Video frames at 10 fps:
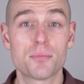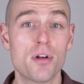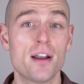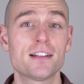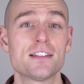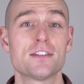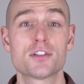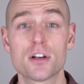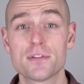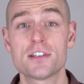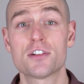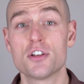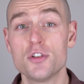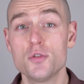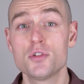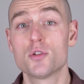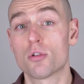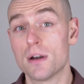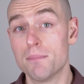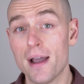their products and services are used
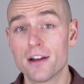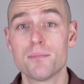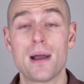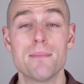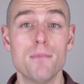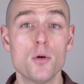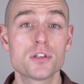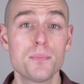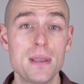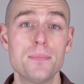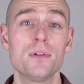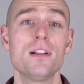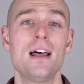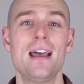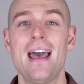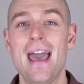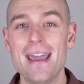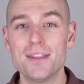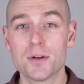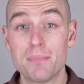or admired by most people,
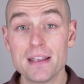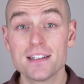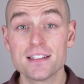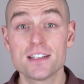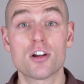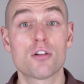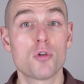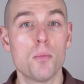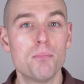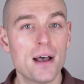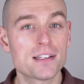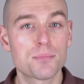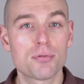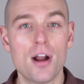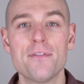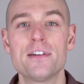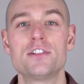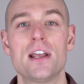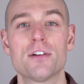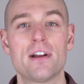and their businesses are robust
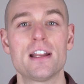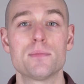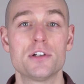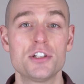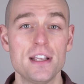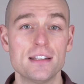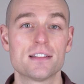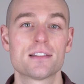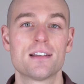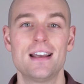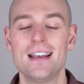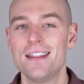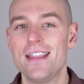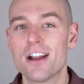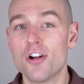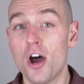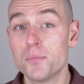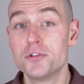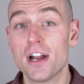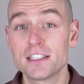profit-generating machines. They are
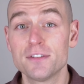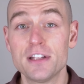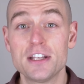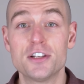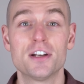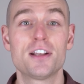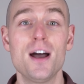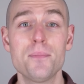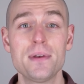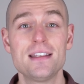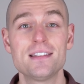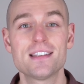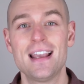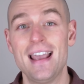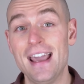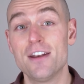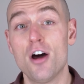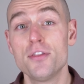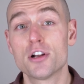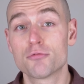objectively good companies, and
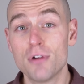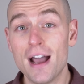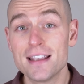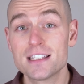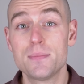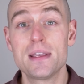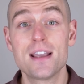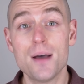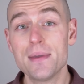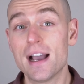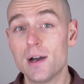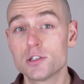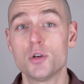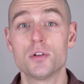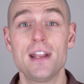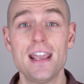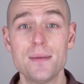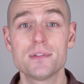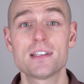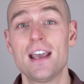on their rise to becoming household
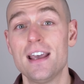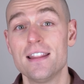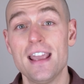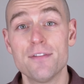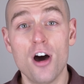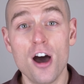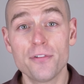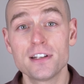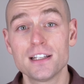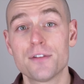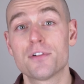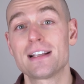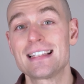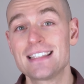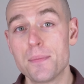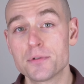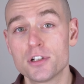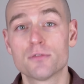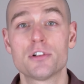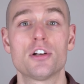names, they have often delivered
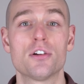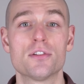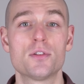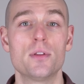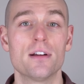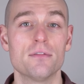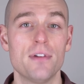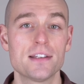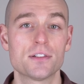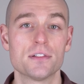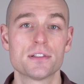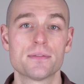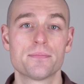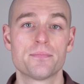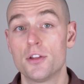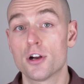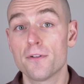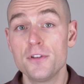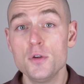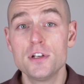exceptional returns to their investors. There are a
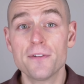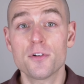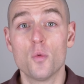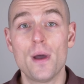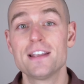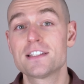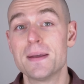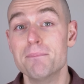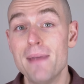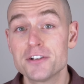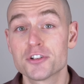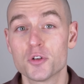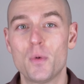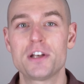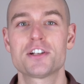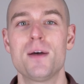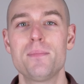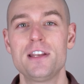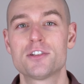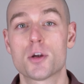few different ways to measure which
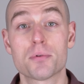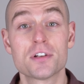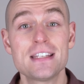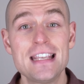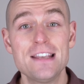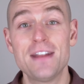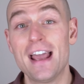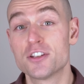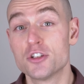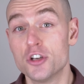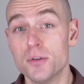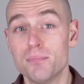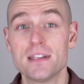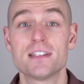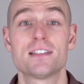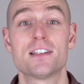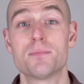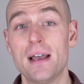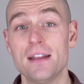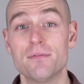companies are perceived as good businesses
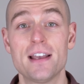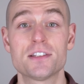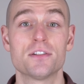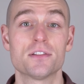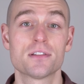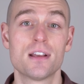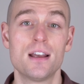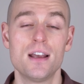by investors.